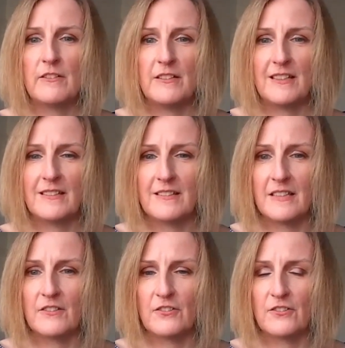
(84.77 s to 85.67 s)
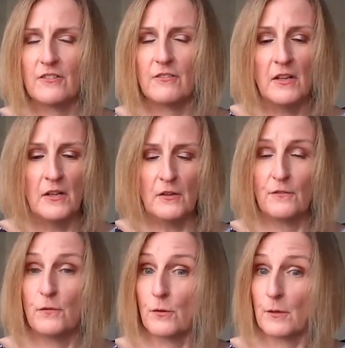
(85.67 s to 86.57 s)
as an extension
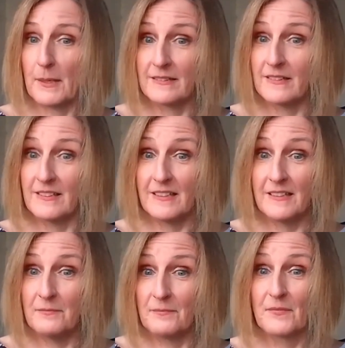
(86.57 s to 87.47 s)
for capacity,